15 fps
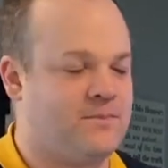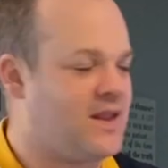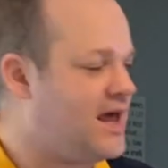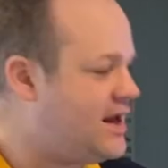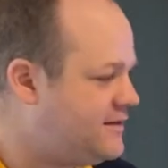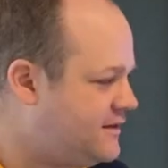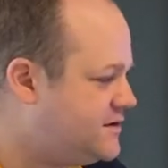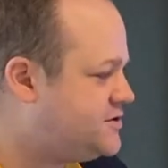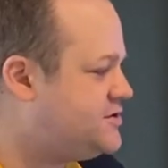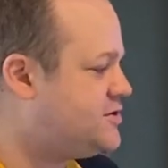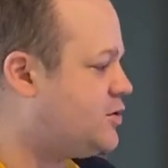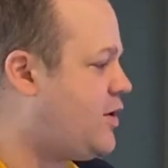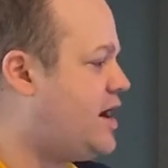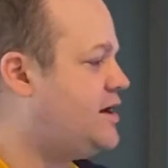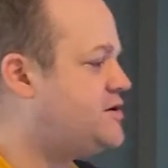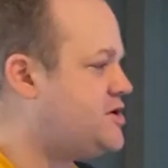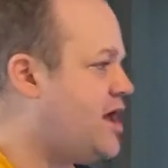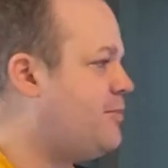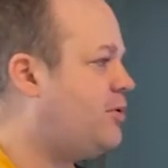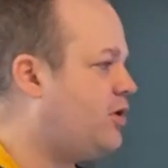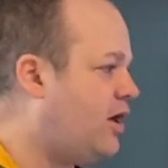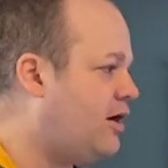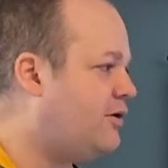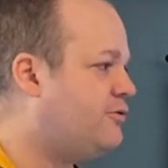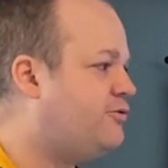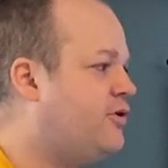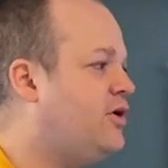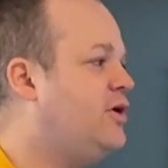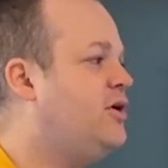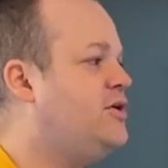And I think this is a great example of
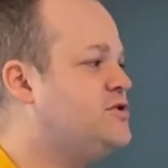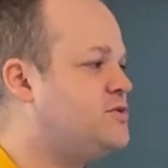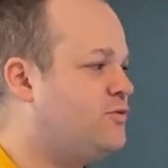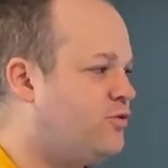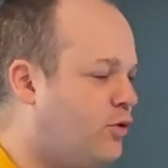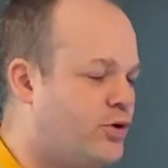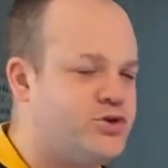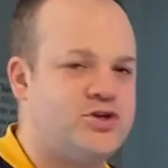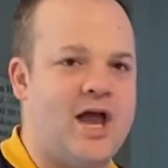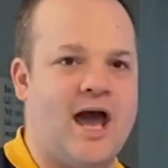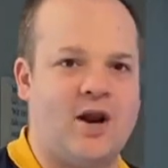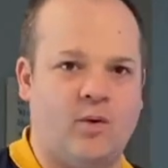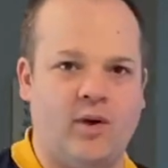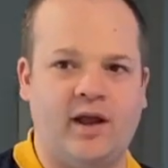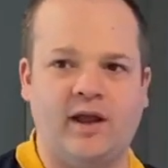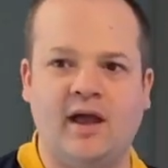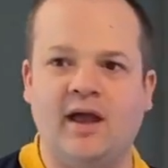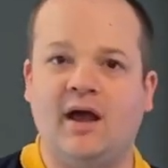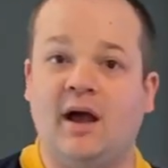some foreshadowing